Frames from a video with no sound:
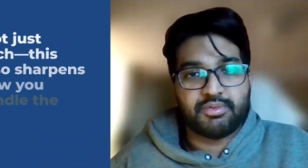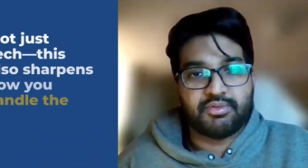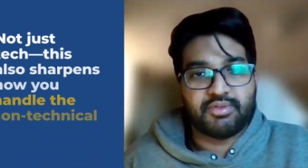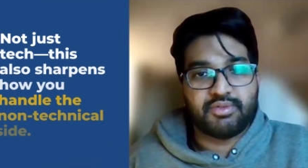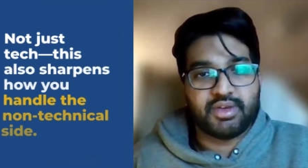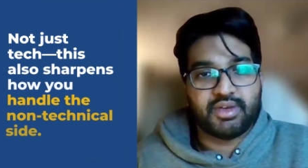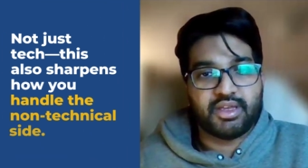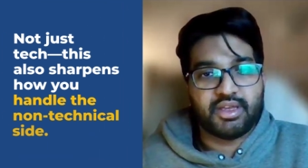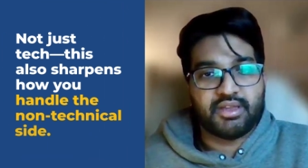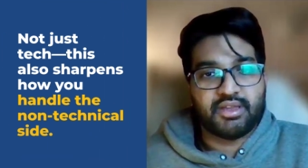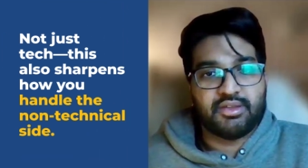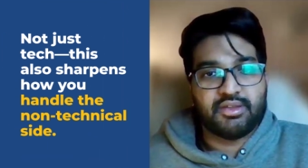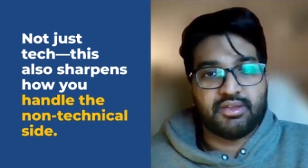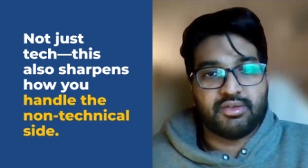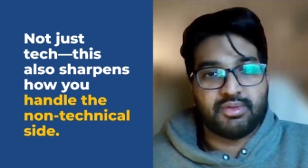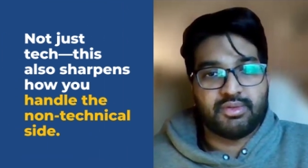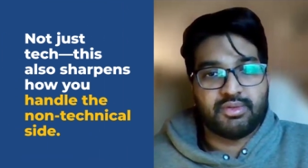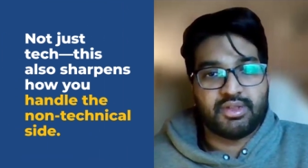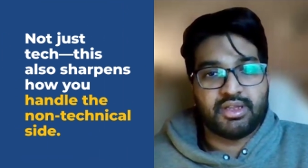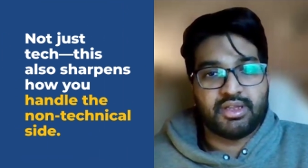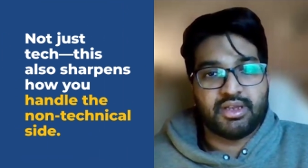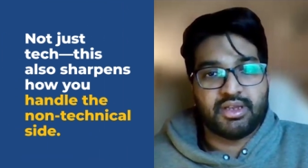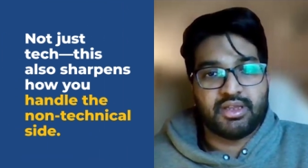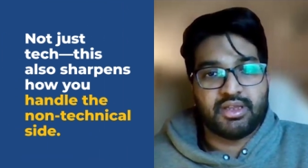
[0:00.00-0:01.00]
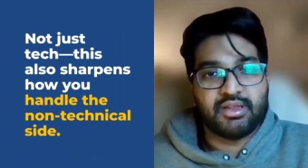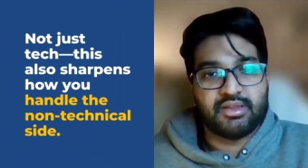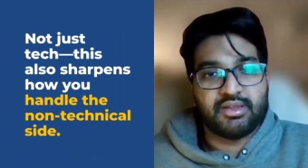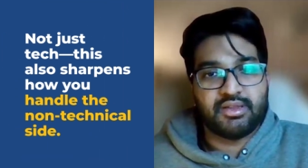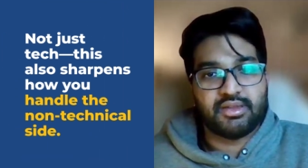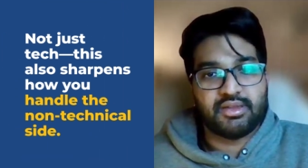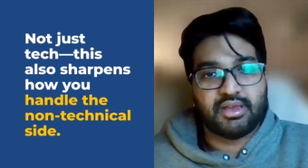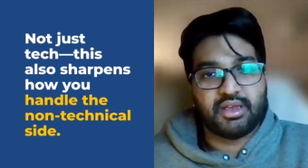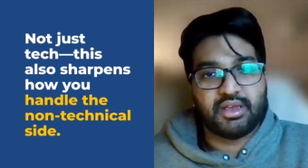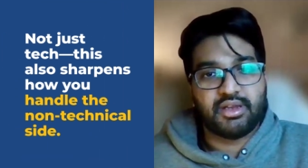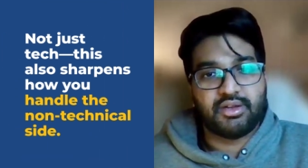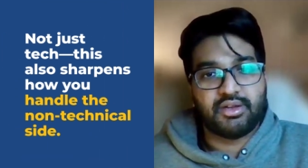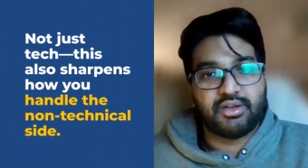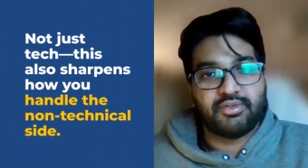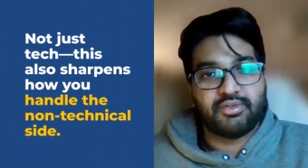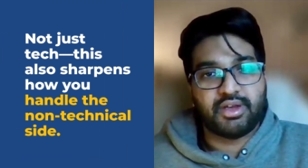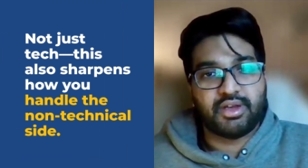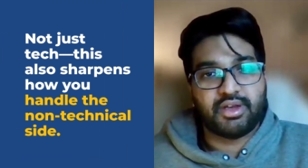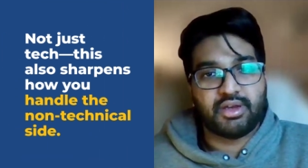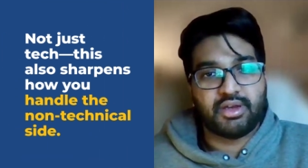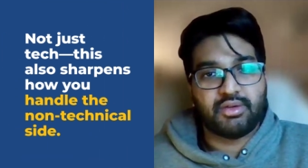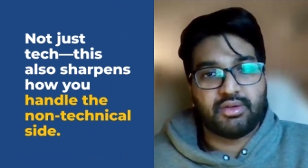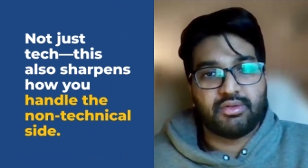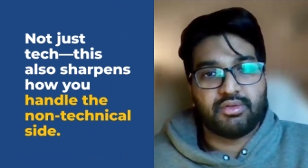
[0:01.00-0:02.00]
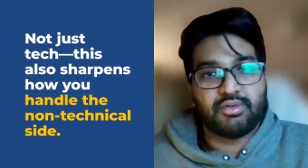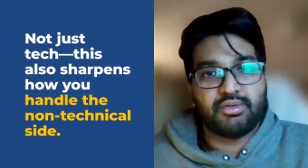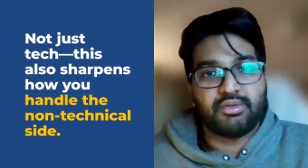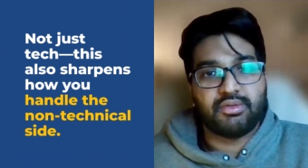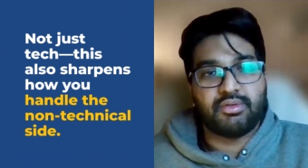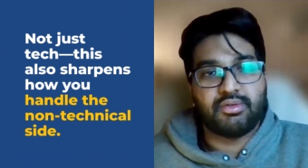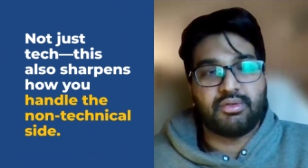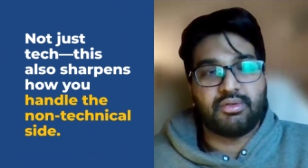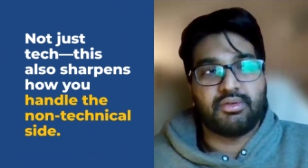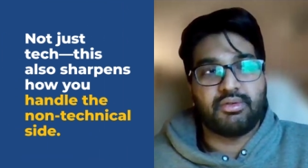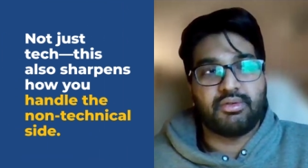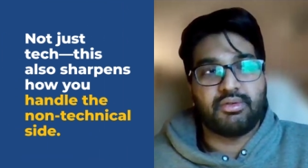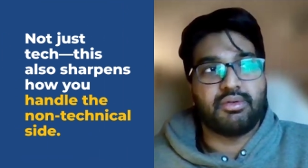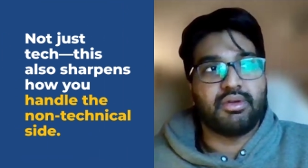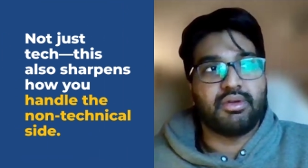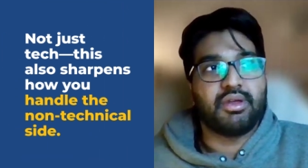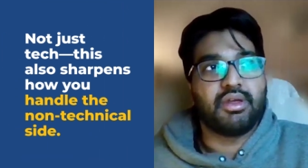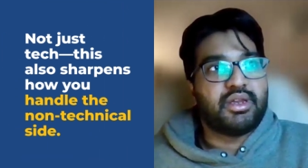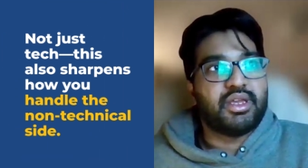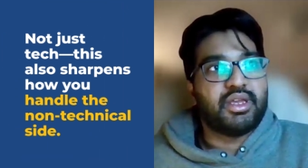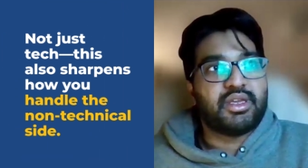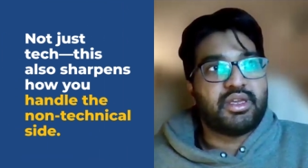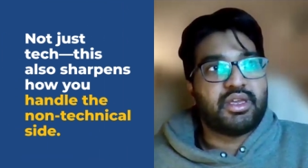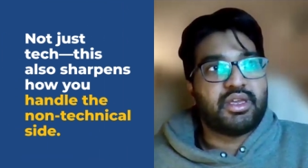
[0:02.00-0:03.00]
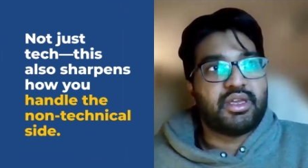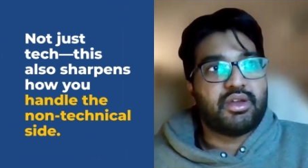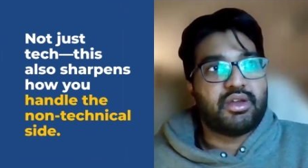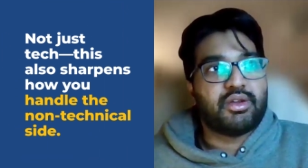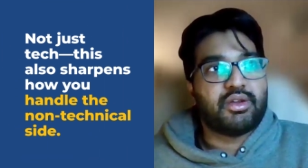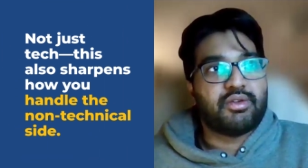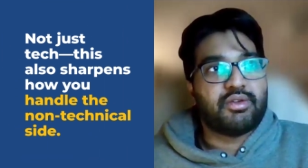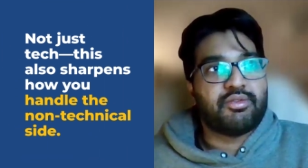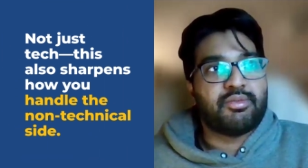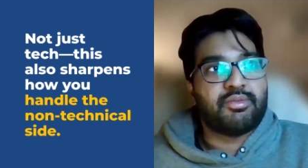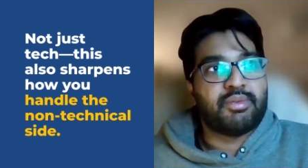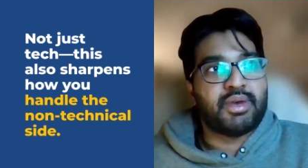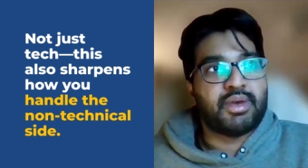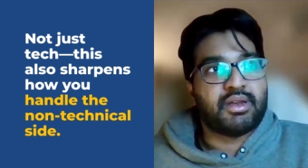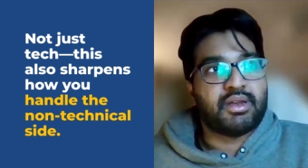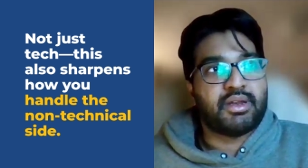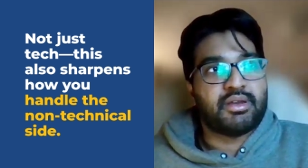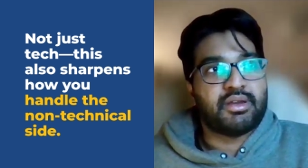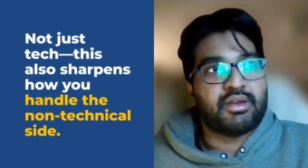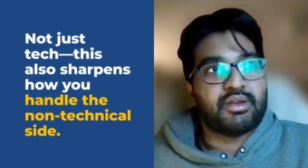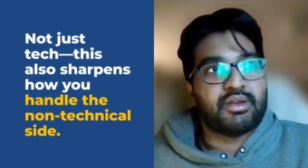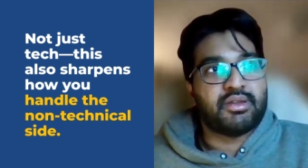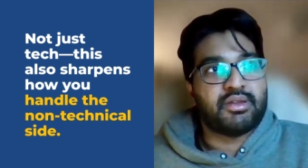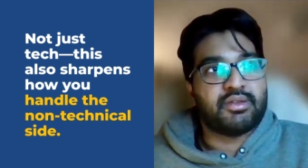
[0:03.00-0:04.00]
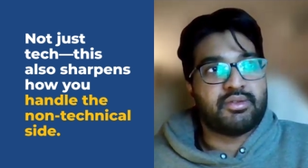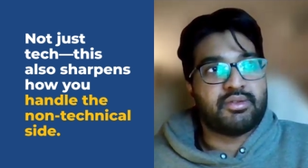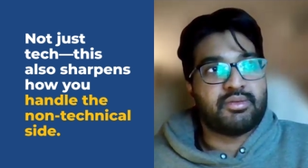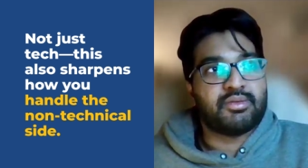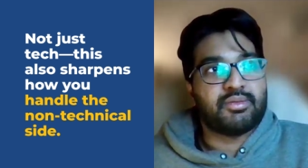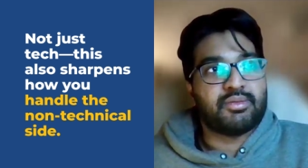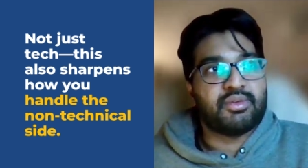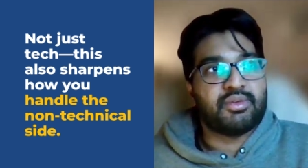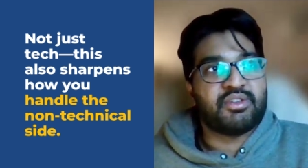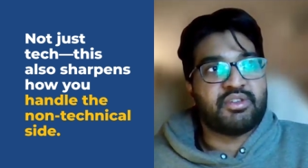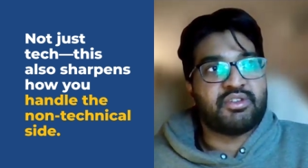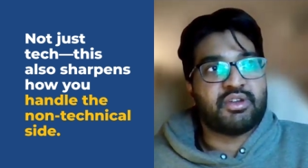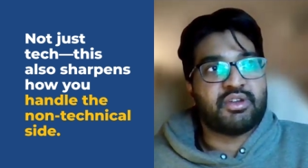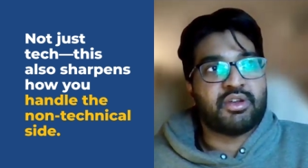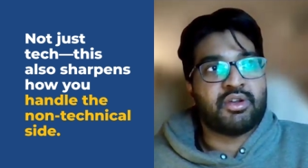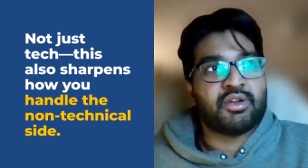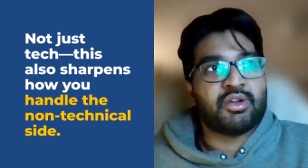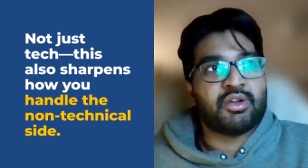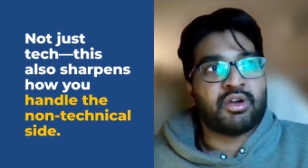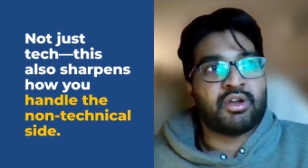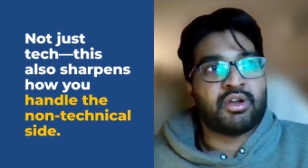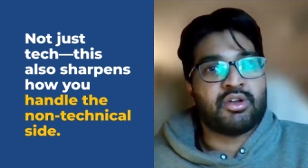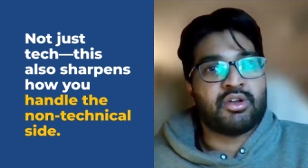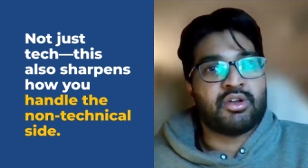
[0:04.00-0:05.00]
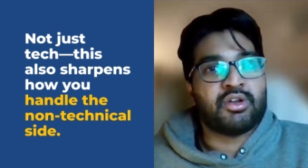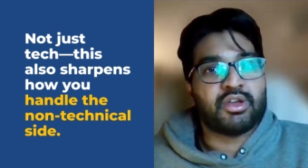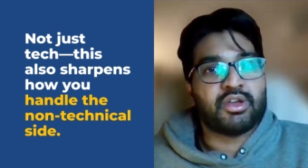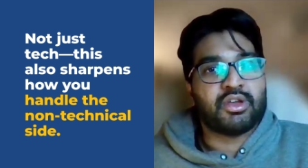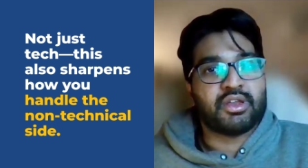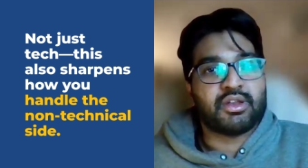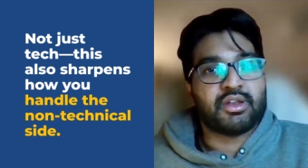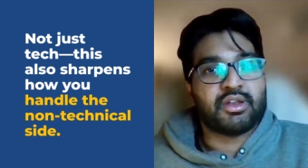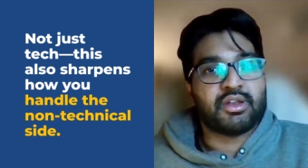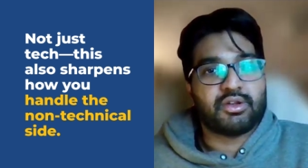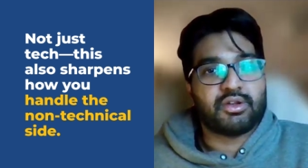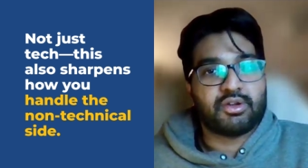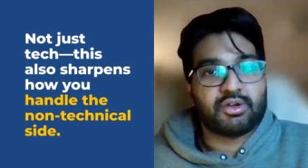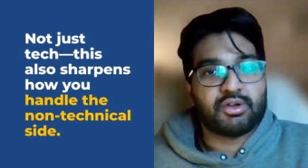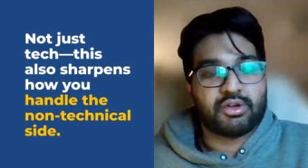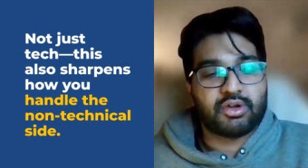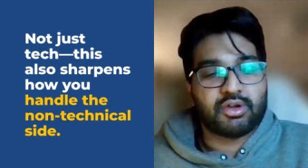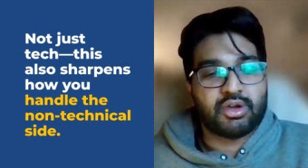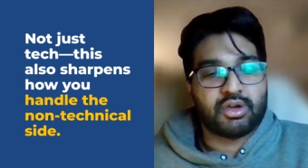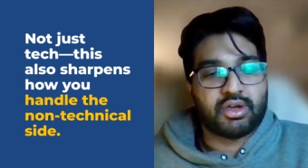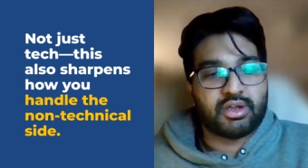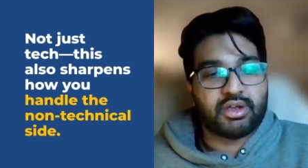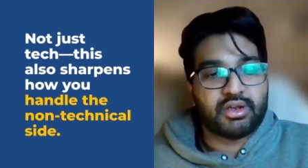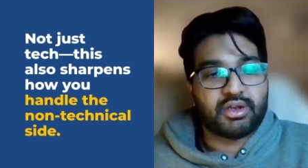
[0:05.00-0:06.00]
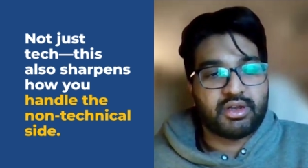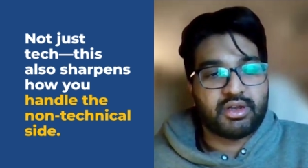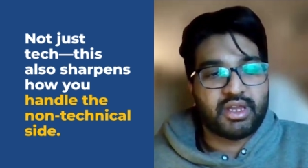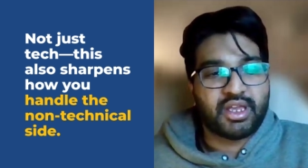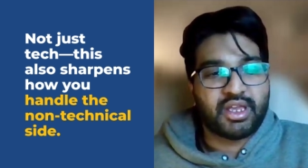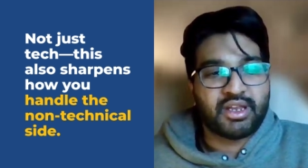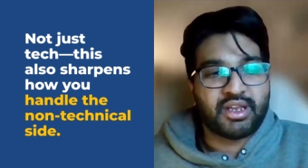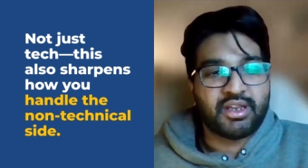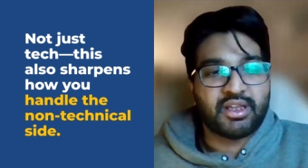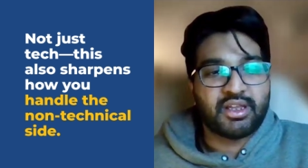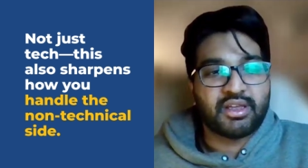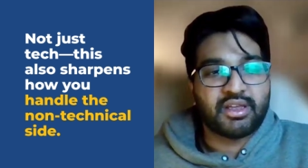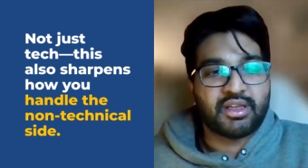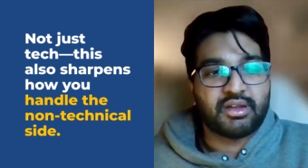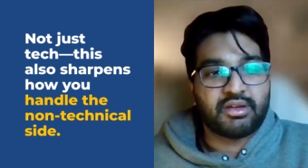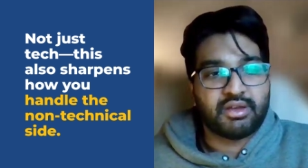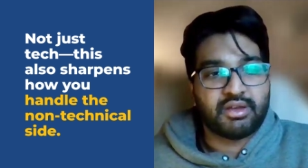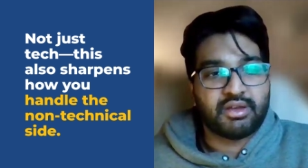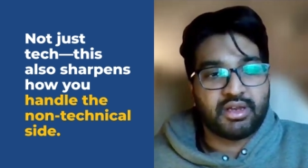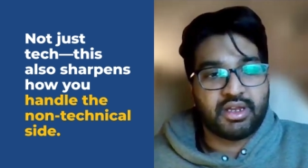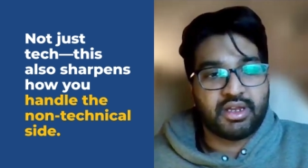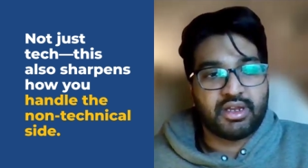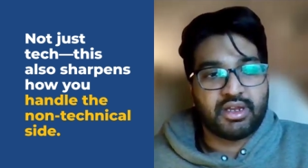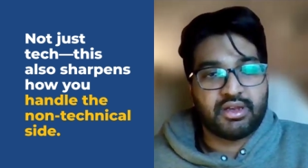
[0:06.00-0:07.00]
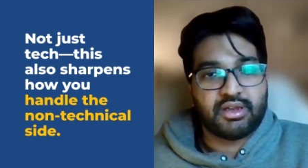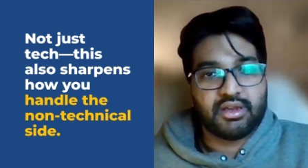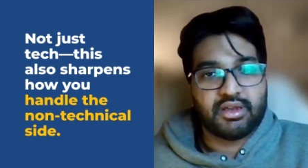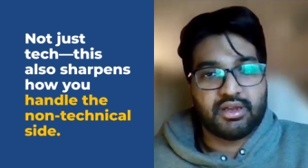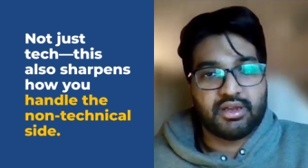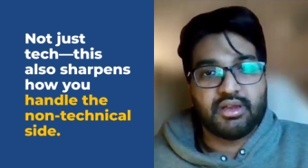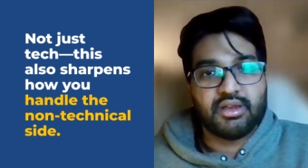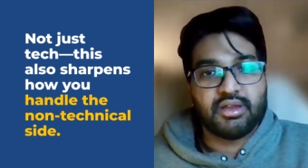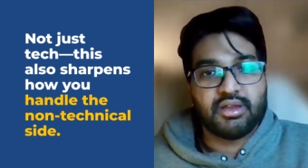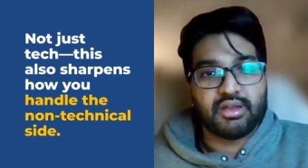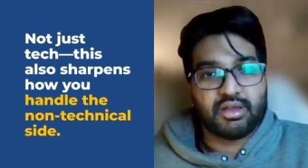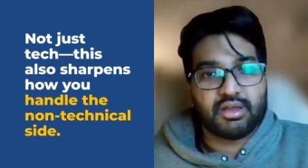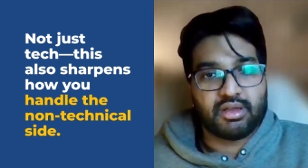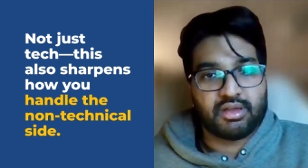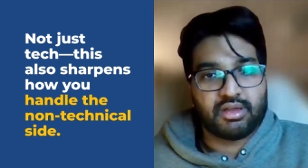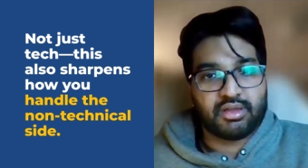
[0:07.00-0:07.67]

of provides you with an insight of how to take care of matters which are non-tech, technical related,